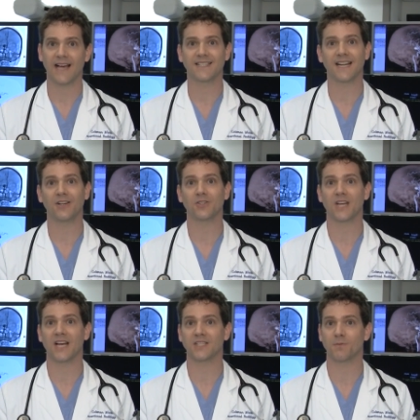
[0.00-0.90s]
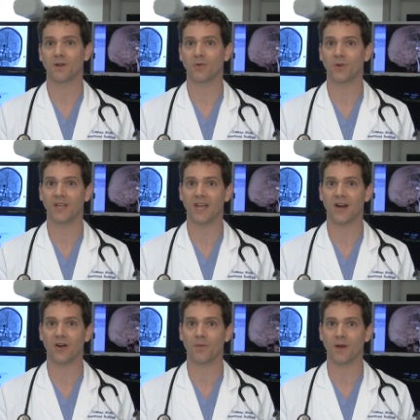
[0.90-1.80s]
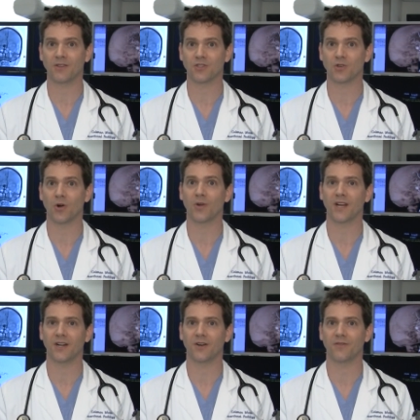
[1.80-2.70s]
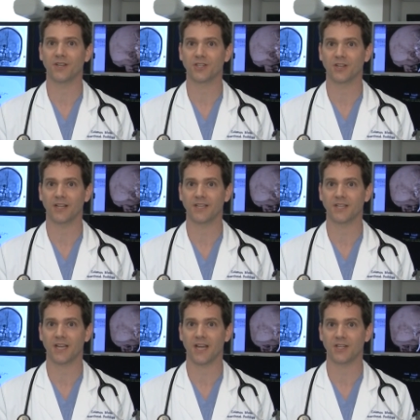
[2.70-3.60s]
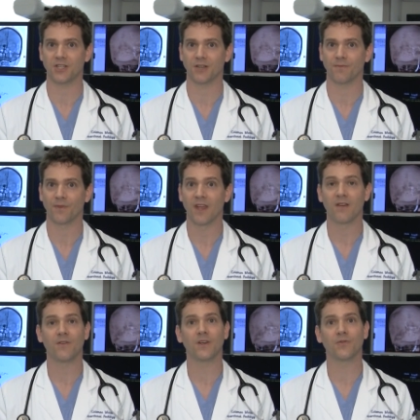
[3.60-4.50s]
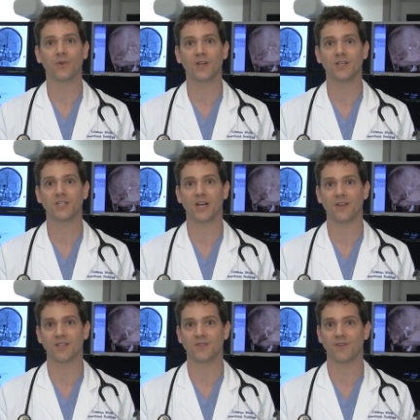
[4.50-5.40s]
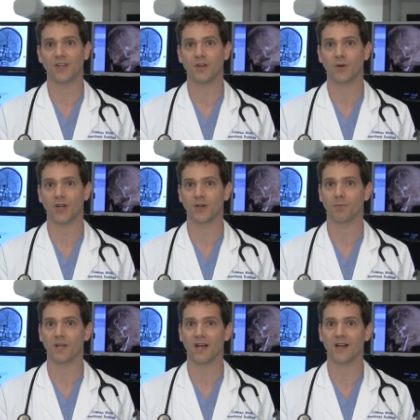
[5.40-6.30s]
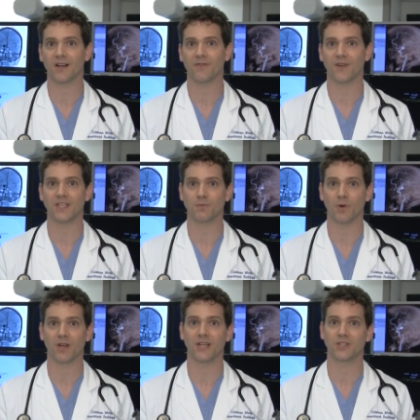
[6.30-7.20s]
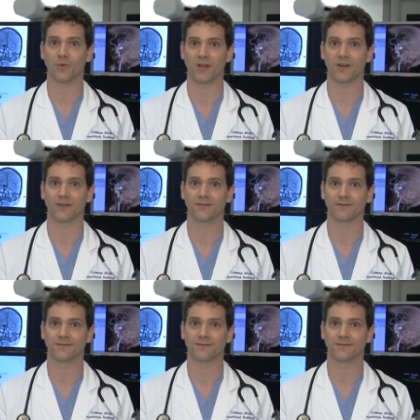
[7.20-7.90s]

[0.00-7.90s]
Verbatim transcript: At St. Luke's Hospital, we care about stroke and interventional education. Feel free to share this video on your blog, Facebook, and Twitter.